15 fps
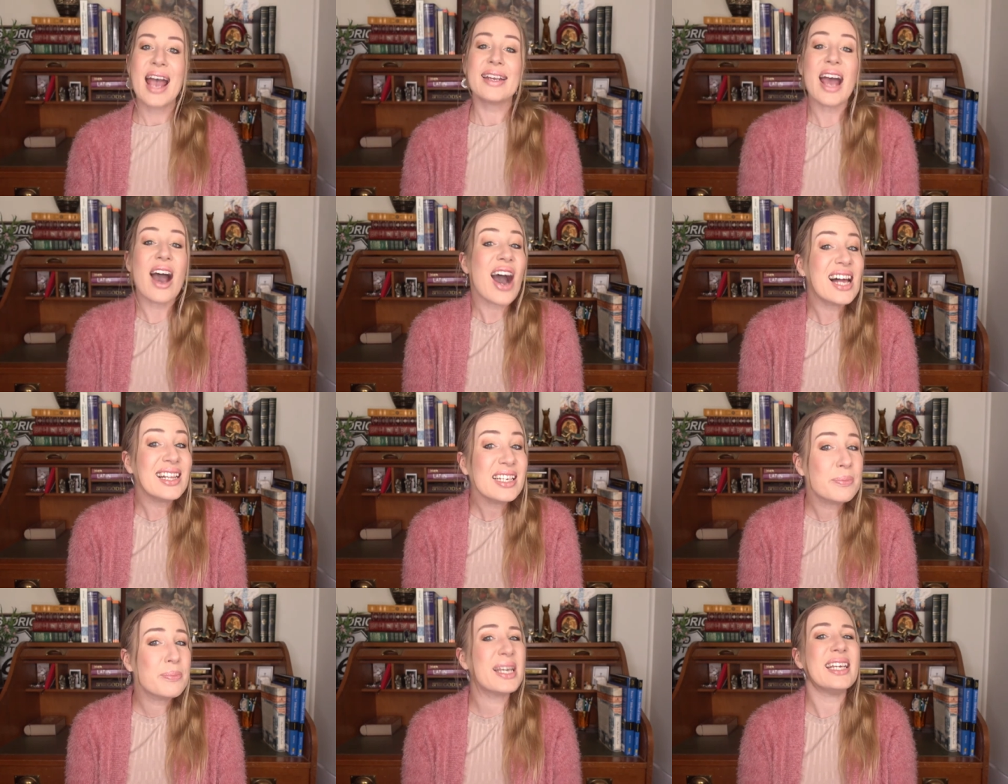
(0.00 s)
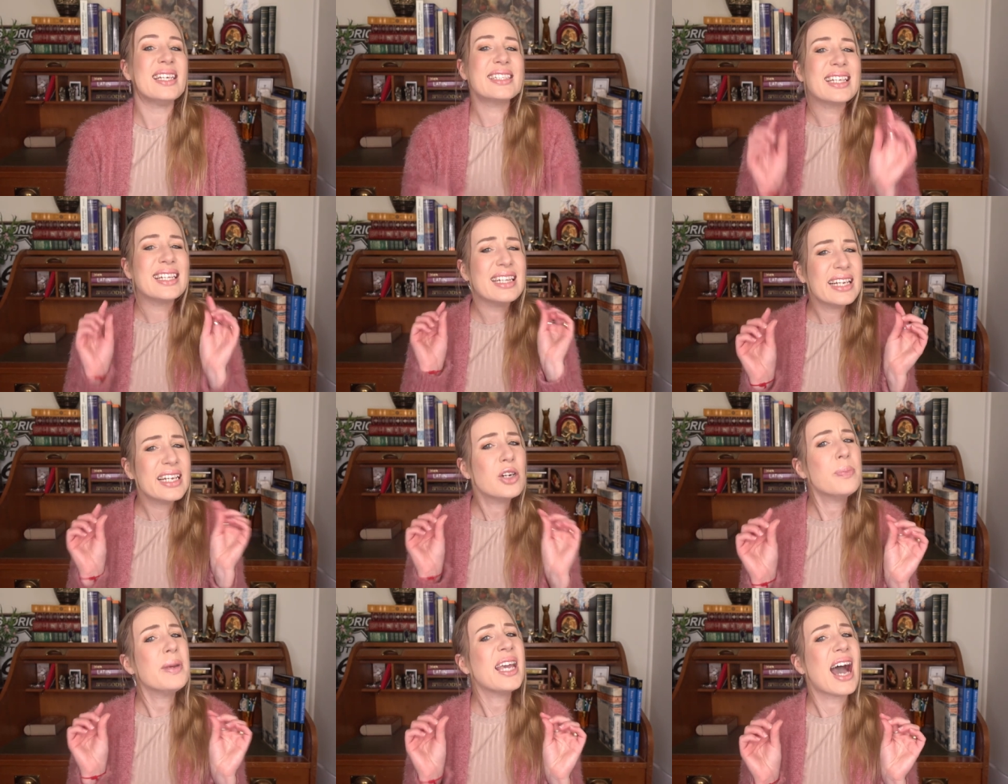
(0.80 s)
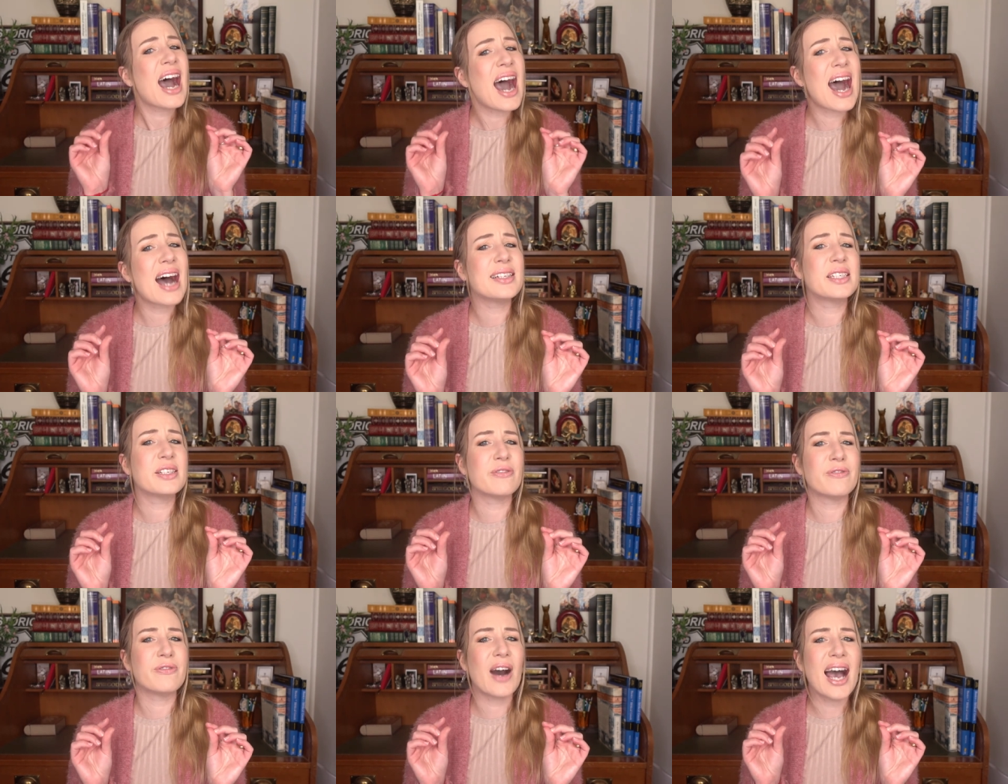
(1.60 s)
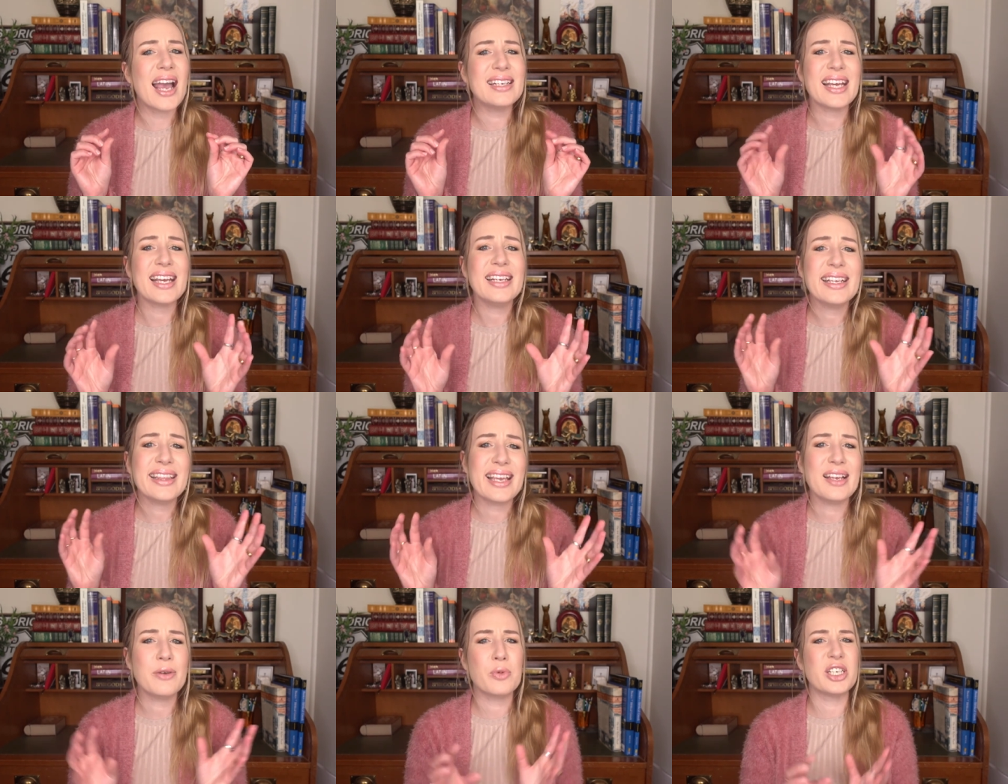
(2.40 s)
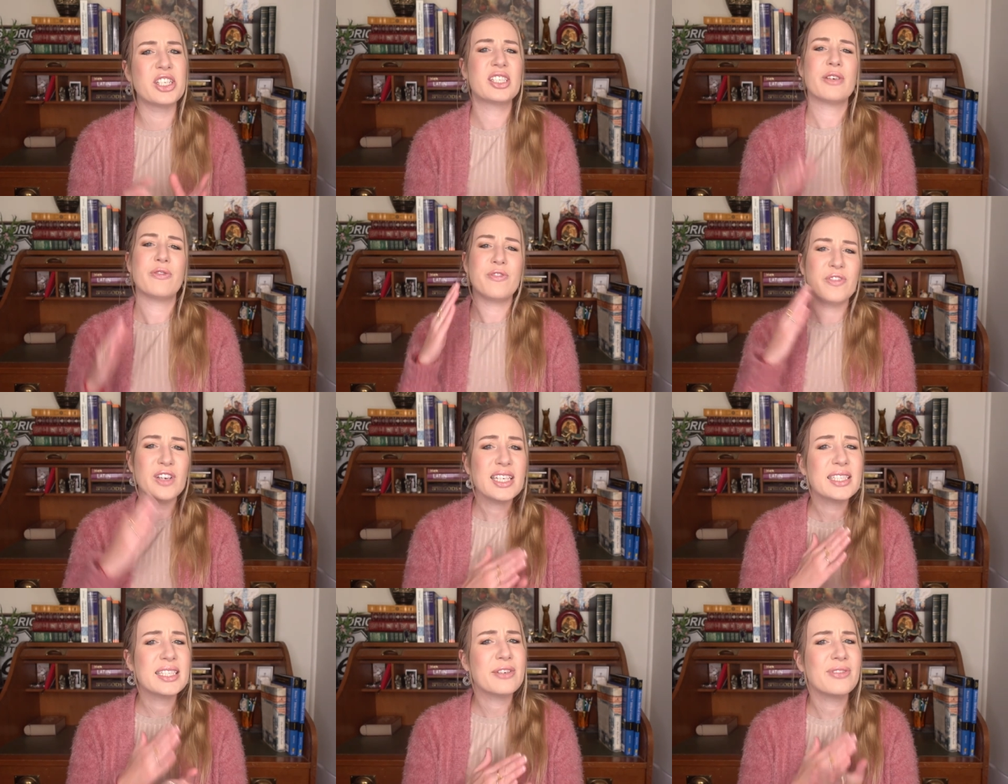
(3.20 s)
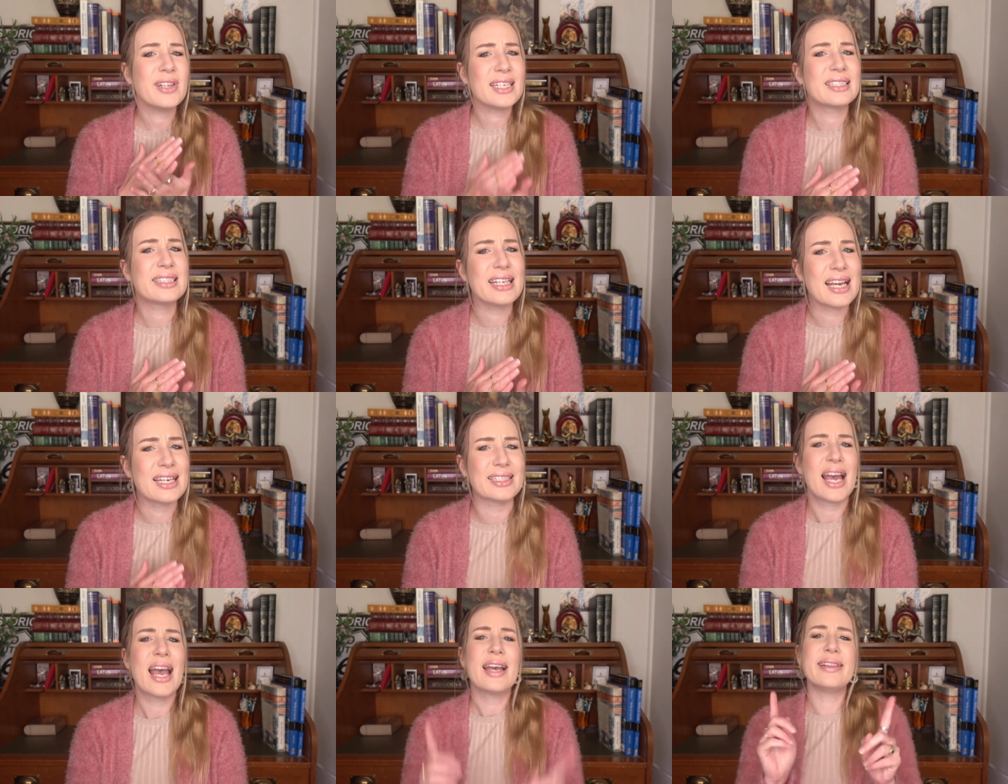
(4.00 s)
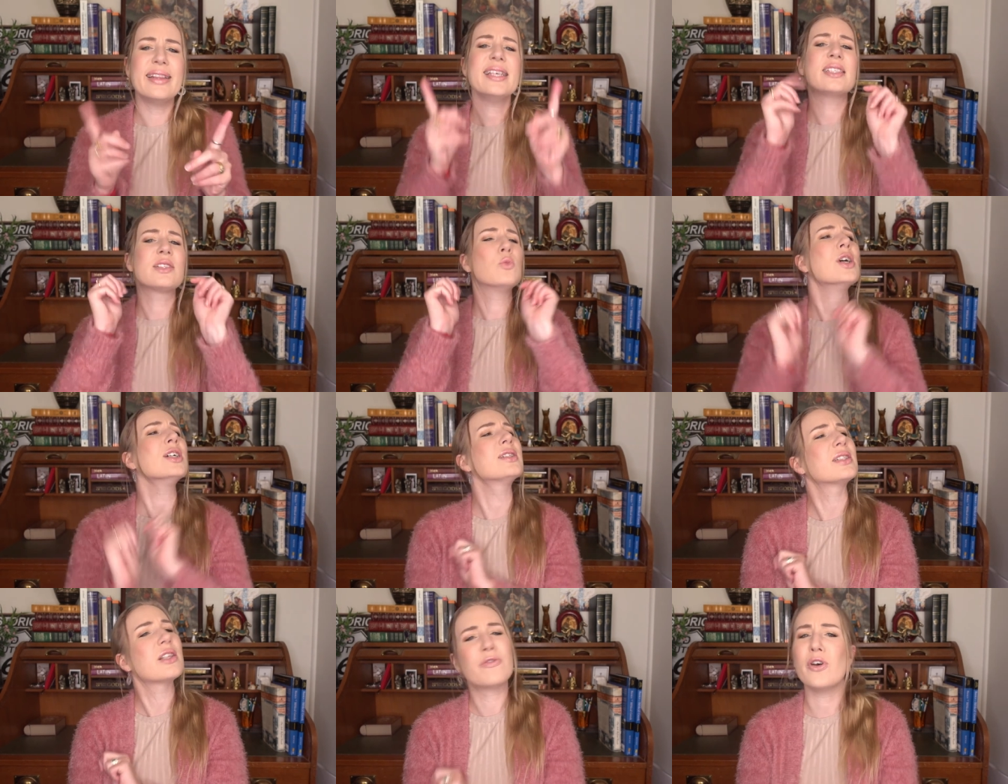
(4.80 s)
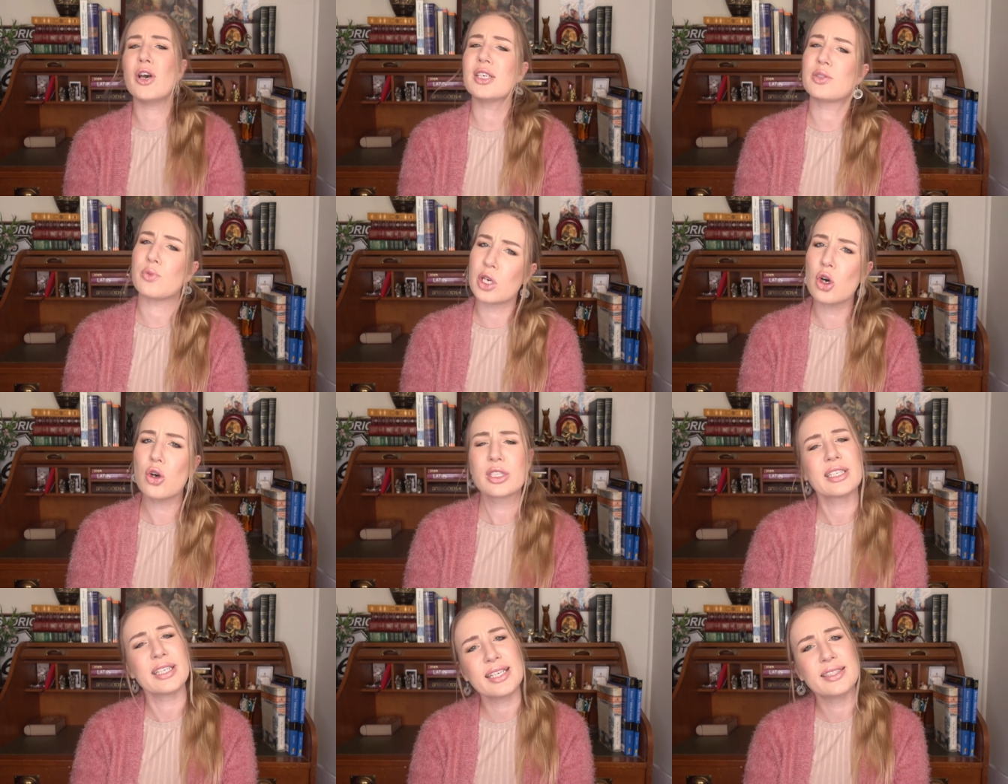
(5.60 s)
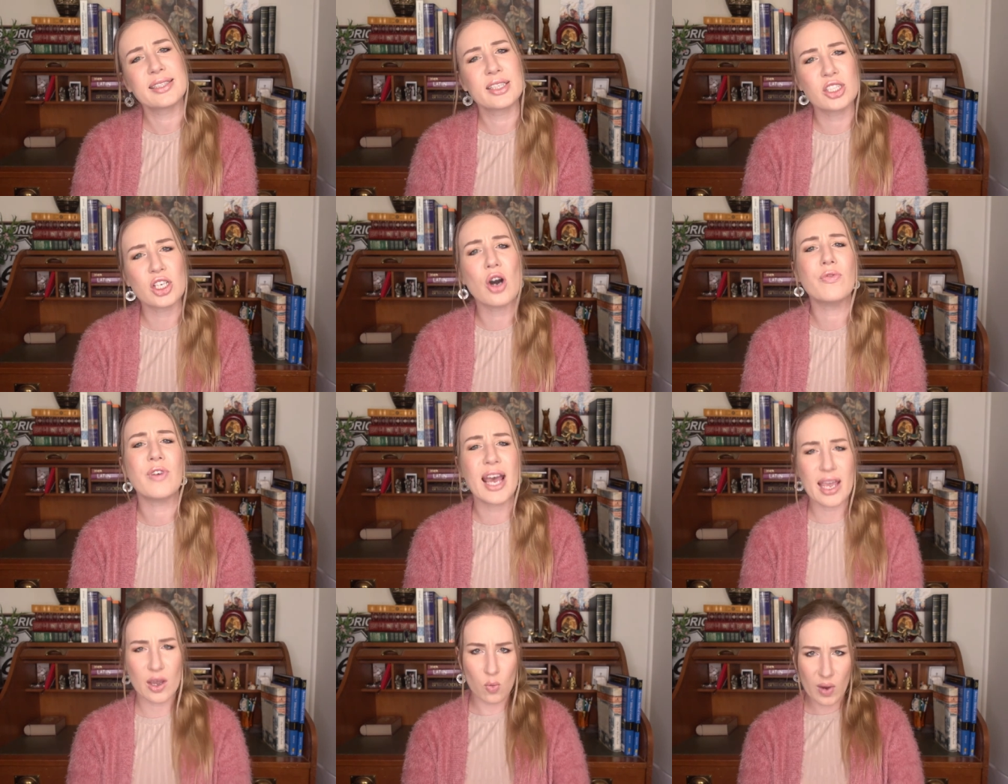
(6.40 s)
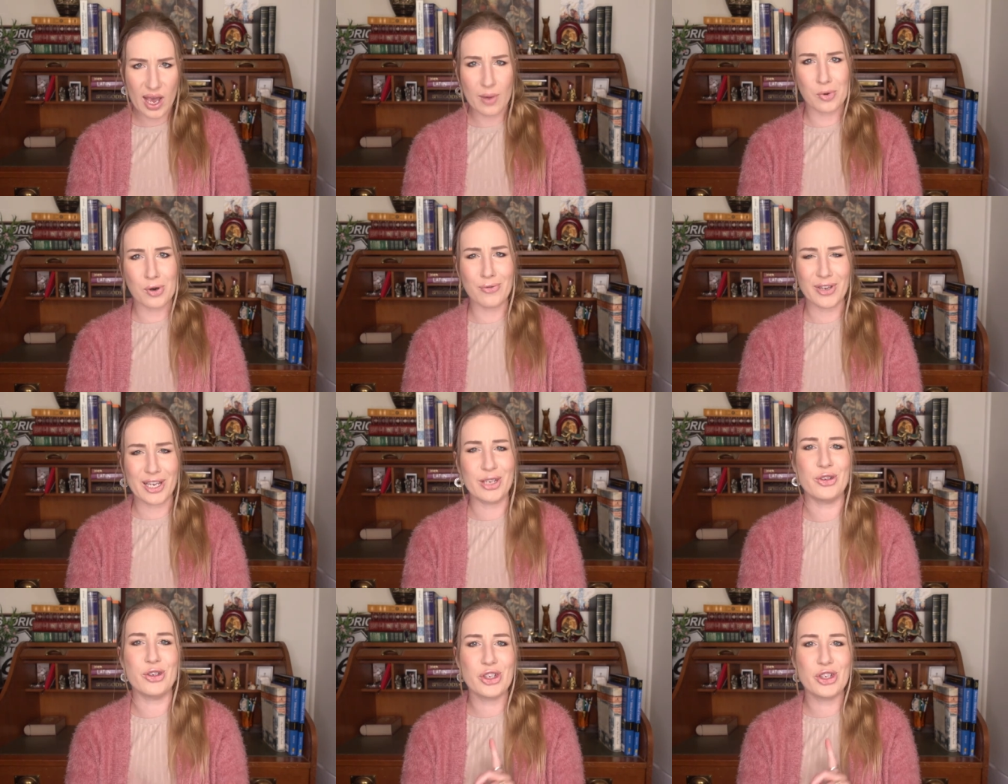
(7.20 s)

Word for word: Now I'll admit it's a little bit hard to find anything which definitively says this was the first recorded instance of a werewolf in